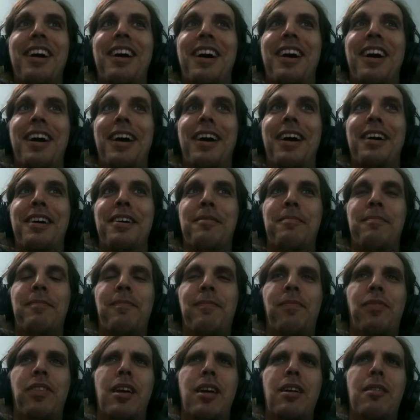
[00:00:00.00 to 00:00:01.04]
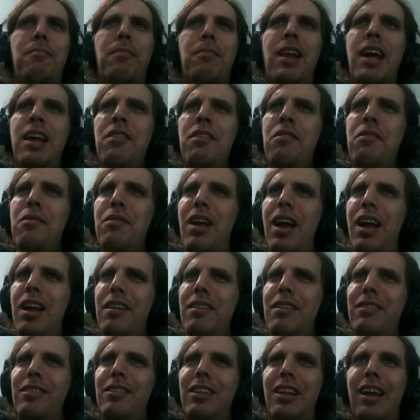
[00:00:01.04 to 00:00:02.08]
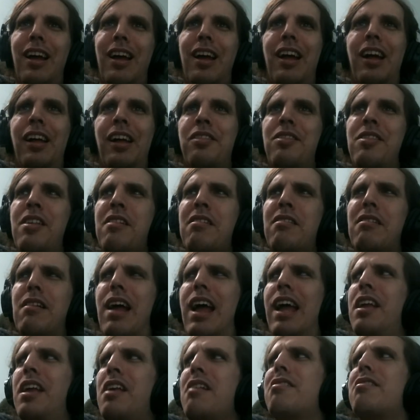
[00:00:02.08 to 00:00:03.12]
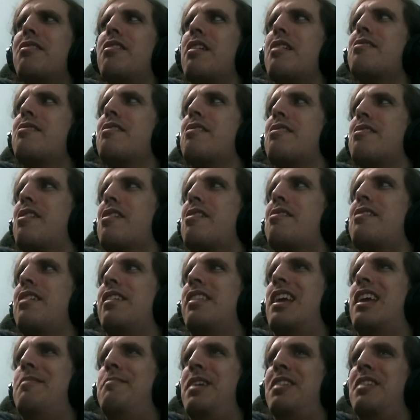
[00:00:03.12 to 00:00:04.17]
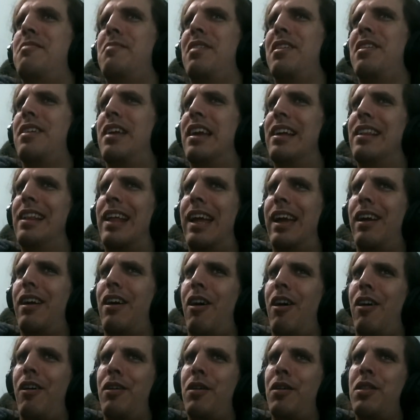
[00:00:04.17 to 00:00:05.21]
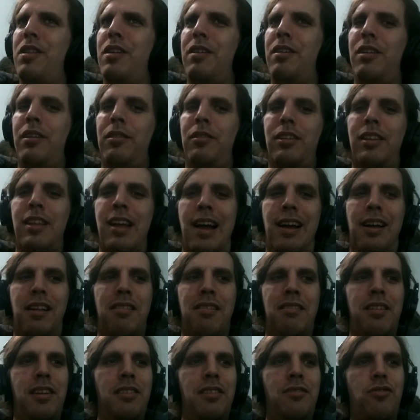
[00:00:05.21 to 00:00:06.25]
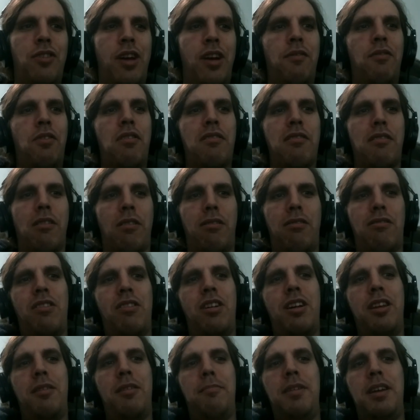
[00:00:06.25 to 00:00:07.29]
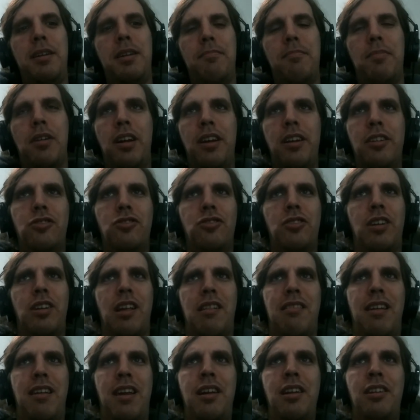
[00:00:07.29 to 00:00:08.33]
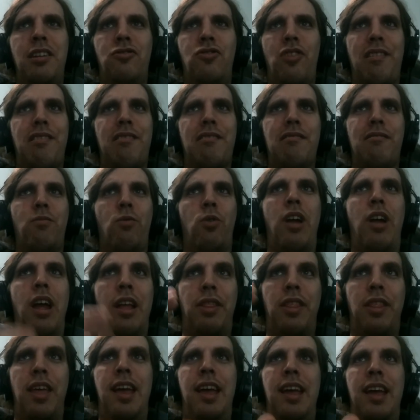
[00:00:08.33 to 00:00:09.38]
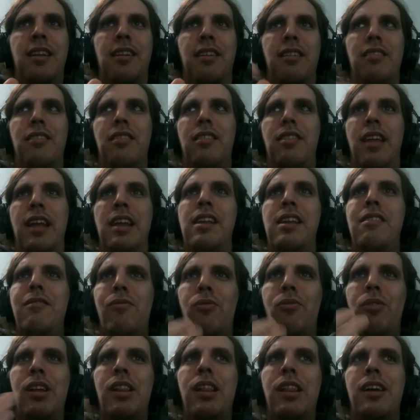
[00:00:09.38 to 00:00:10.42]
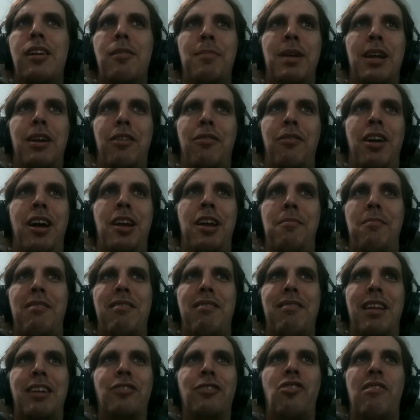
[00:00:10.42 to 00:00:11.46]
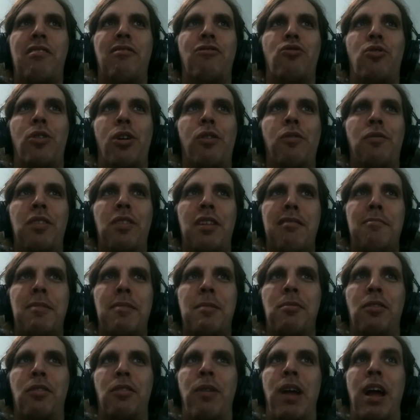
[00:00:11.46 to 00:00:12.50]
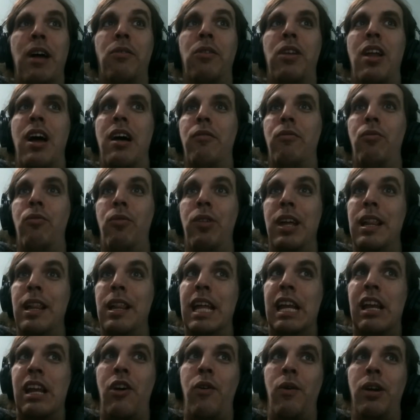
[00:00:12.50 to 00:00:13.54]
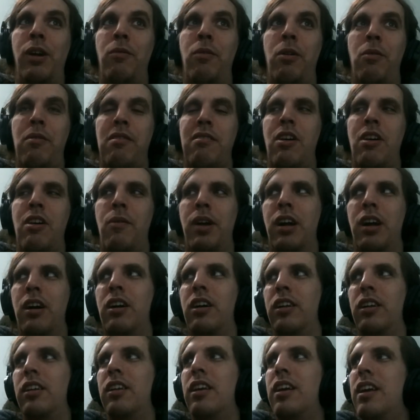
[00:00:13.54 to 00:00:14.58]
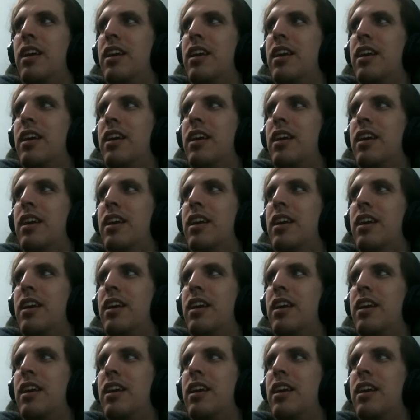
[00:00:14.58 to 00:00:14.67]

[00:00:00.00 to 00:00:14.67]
But I don't, I guess this is the scene that made me think, like, are the taxi drivers also going to be punished? Because they just were at the end. They didn't really commit crimes. They just drove these people around, not really knowing what was going on.